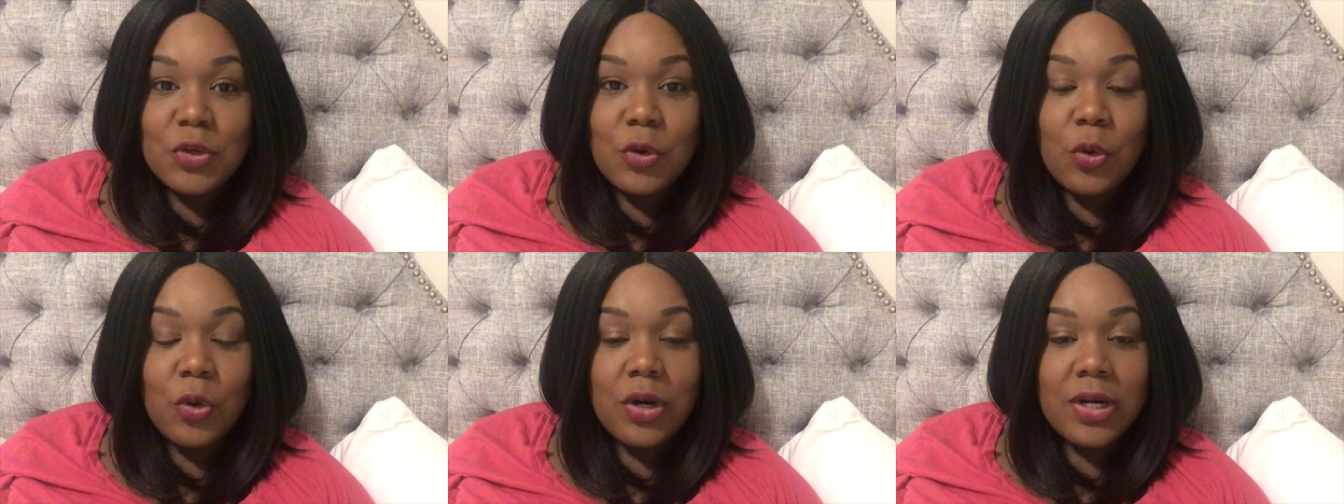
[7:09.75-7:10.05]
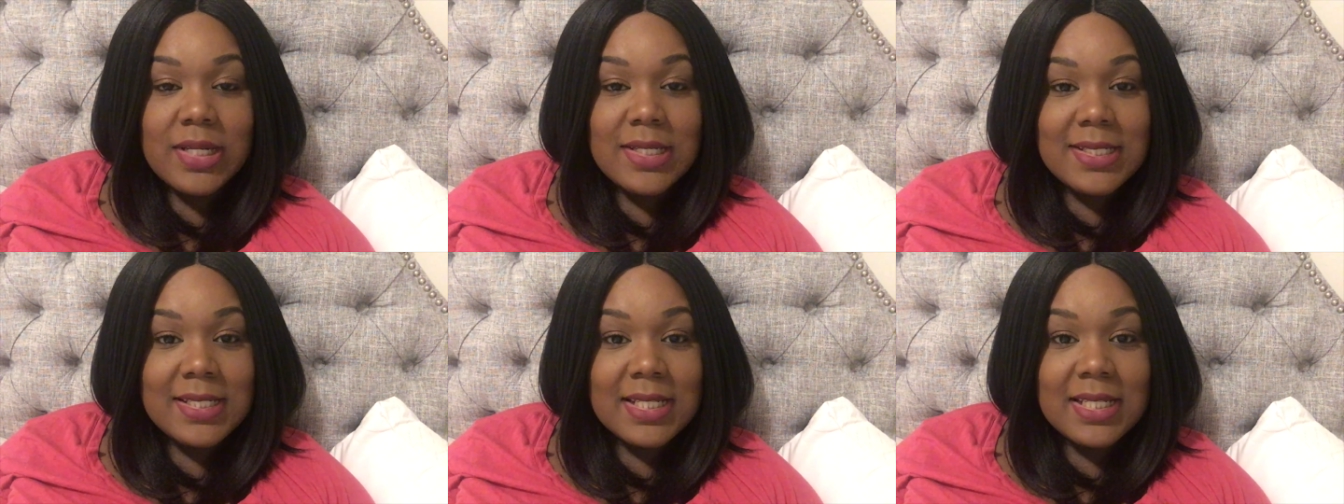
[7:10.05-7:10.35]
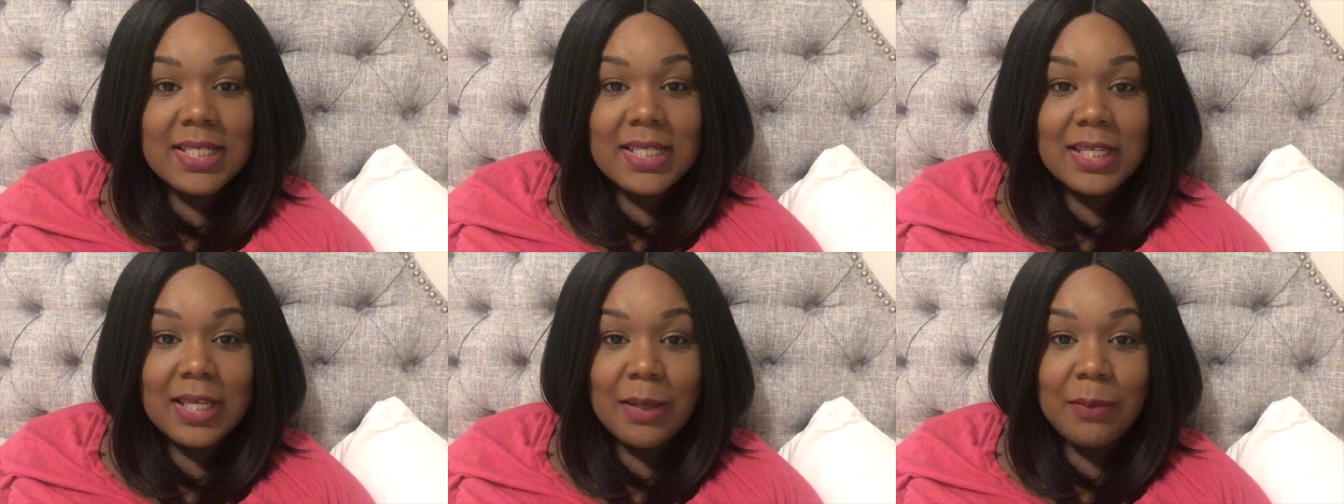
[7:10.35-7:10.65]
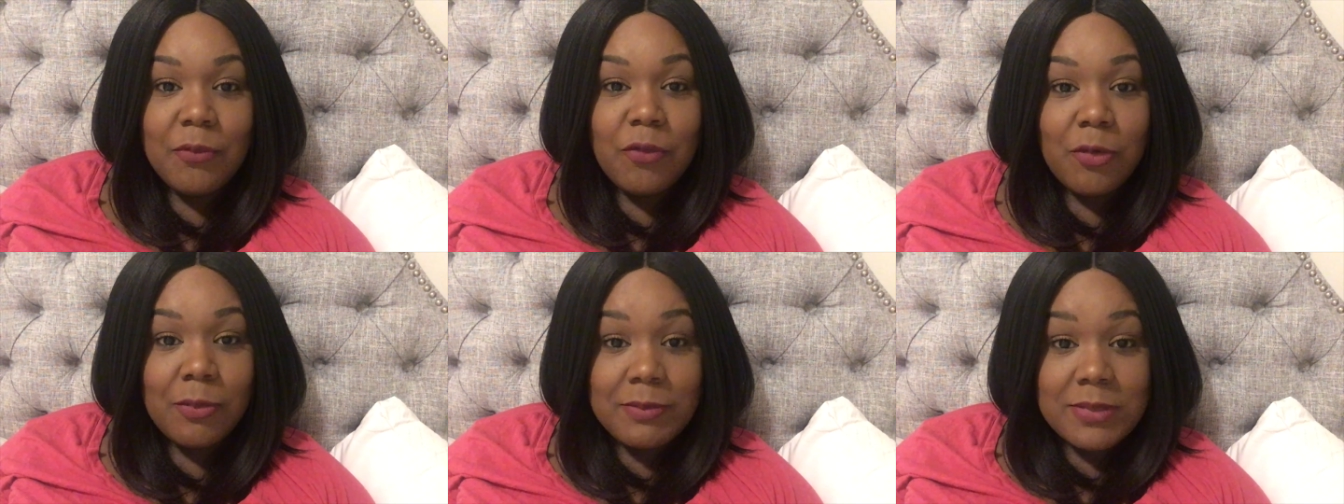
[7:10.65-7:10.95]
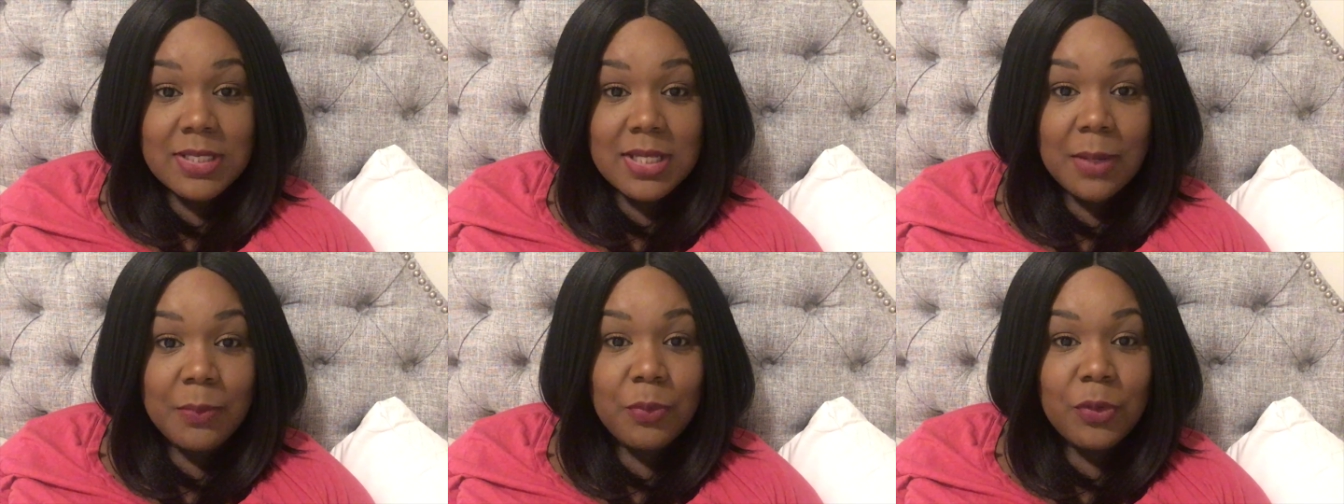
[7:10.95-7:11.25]
or a DM from
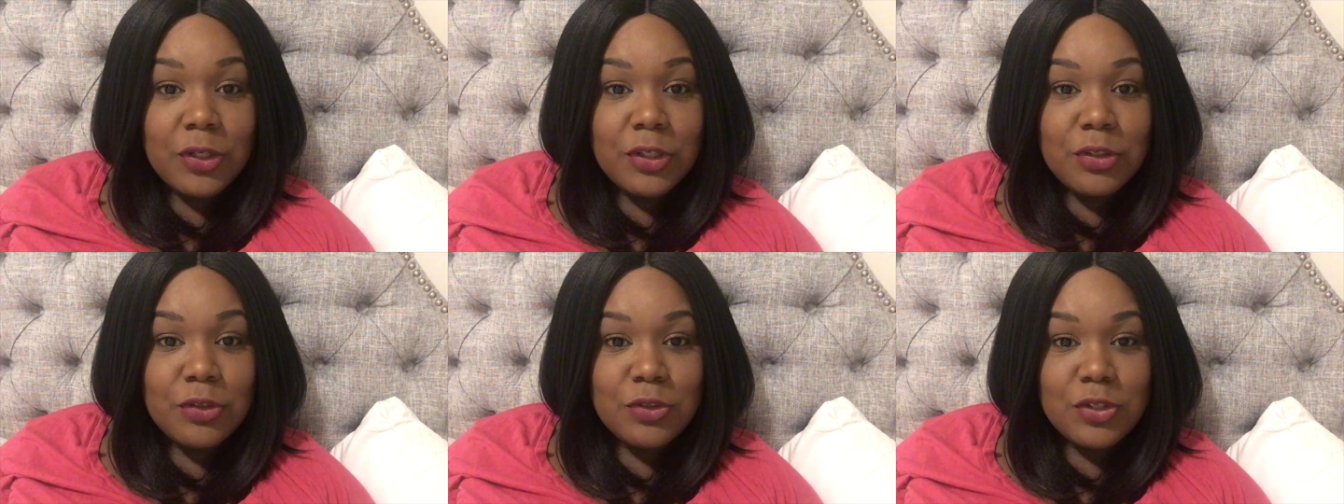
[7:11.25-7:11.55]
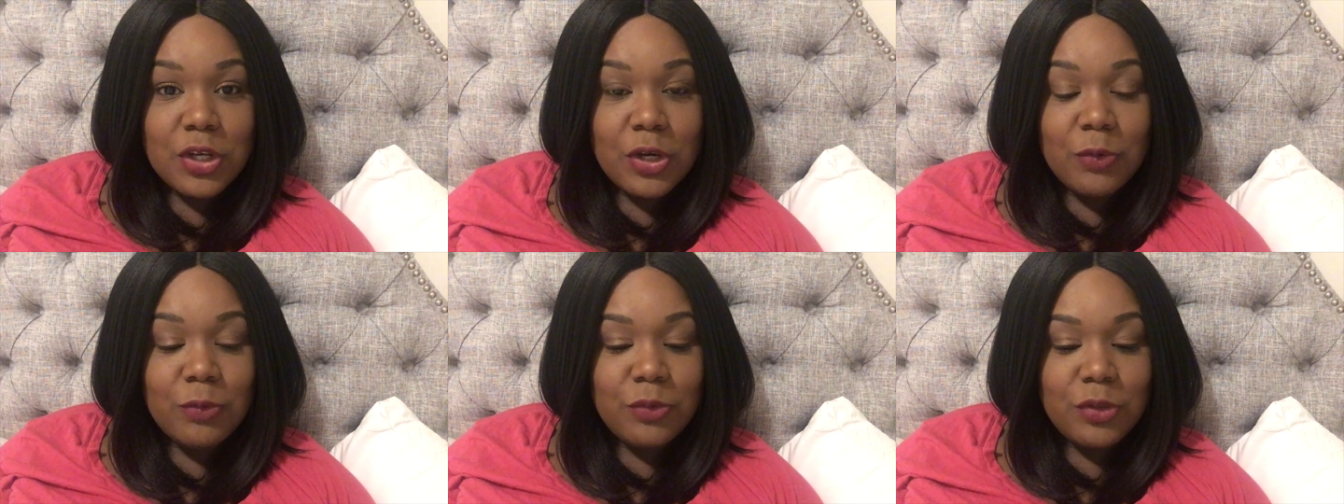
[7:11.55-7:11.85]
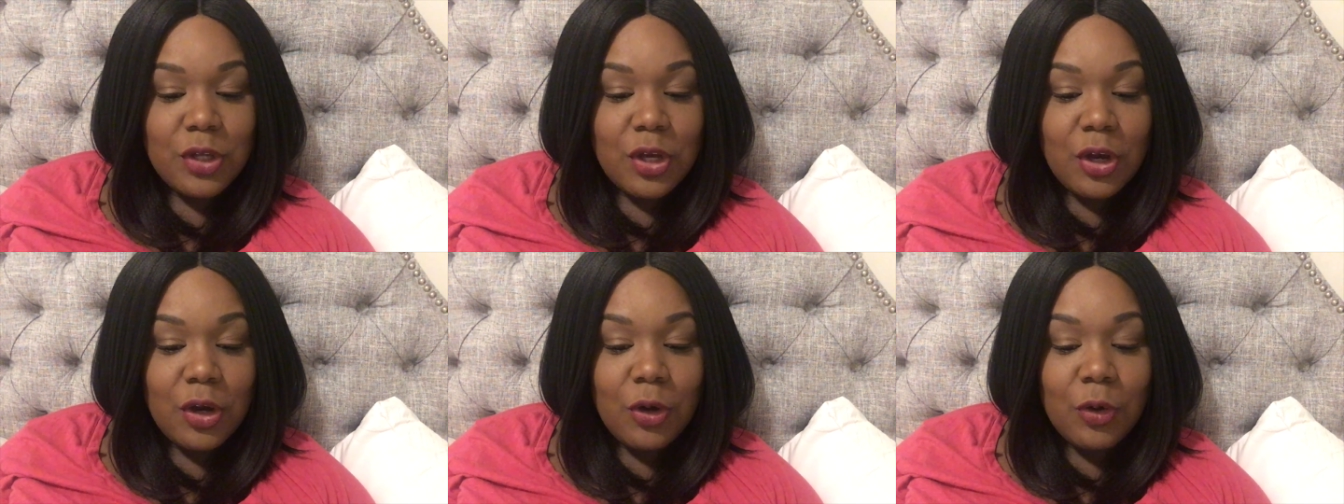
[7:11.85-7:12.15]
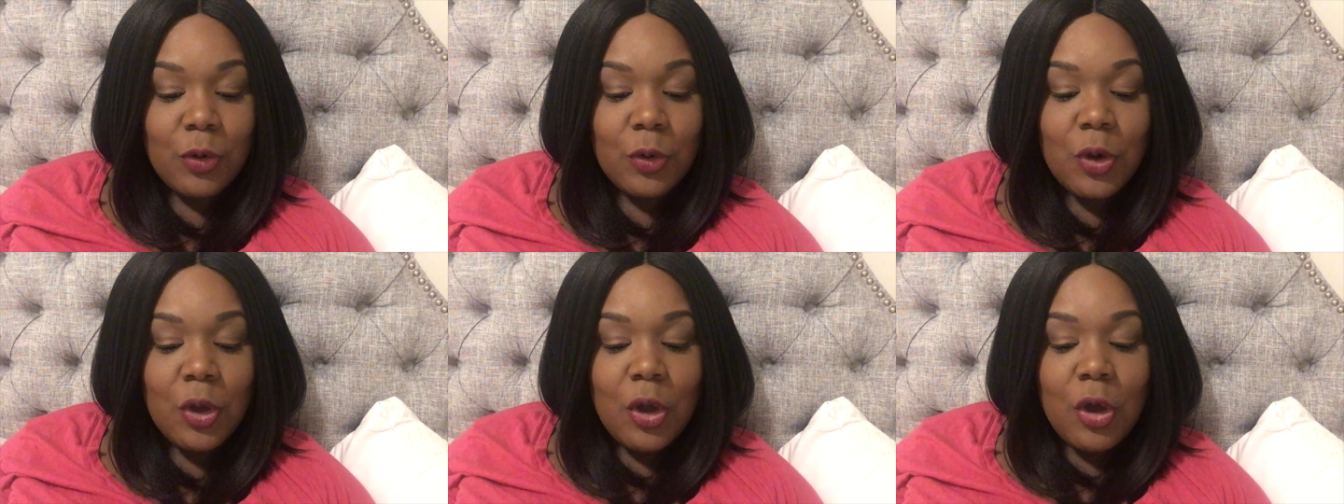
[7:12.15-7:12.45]
someone you don't know